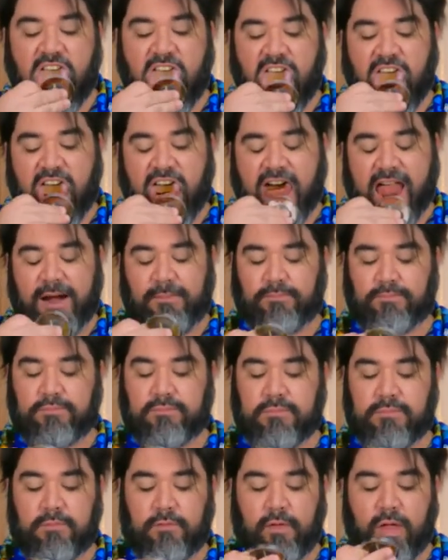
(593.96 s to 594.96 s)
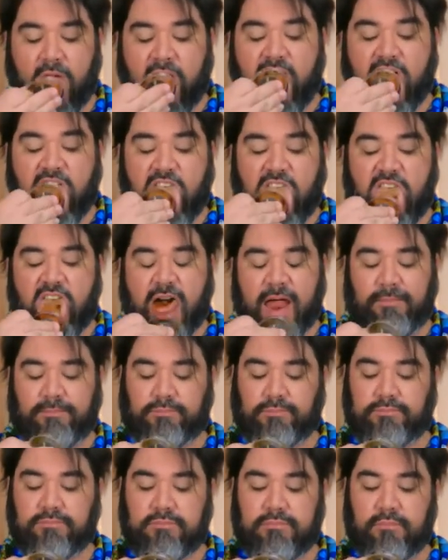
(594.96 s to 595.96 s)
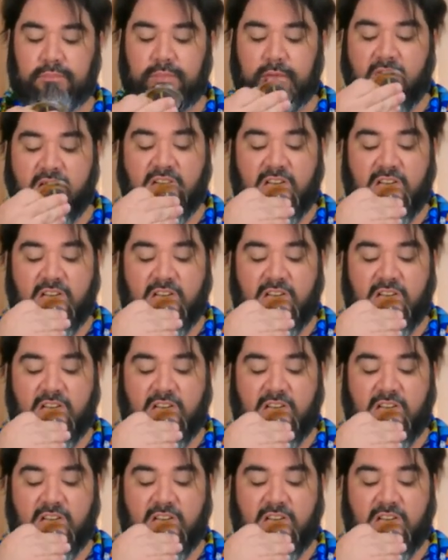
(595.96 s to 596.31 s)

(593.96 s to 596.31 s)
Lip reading: [no speech]